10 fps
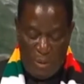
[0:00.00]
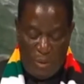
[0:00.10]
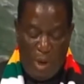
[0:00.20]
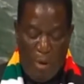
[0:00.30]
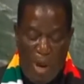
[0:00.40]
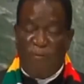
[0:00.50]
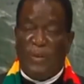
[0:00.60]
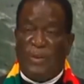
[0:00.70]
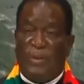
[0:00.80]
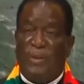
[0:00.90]
to our
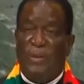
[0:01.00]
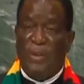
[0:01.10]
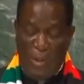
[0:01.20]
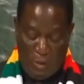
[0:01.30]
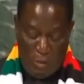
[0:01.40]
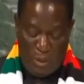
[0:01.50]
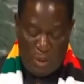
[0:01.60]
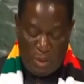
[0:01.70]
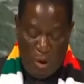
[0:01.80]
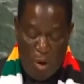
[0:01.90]
efforts to
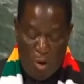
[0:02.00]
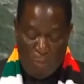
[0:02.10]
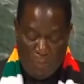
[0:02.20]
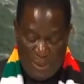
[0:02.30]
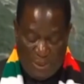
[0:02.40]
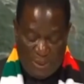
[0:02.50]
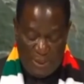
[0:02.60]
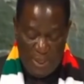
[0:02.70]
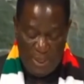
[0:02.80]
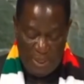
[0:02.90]
restore
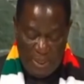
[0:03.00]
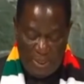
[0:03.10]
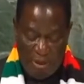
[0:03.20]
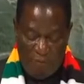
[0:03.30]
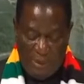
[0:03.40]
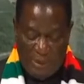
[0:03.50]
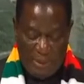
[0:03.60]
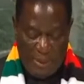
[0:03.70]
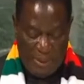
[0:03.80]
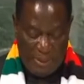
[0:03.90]
peace in the
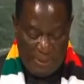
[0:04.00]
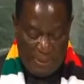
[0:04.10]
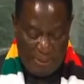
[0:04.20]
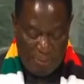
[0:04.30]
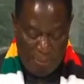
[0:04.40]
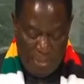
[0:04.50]
affected areas.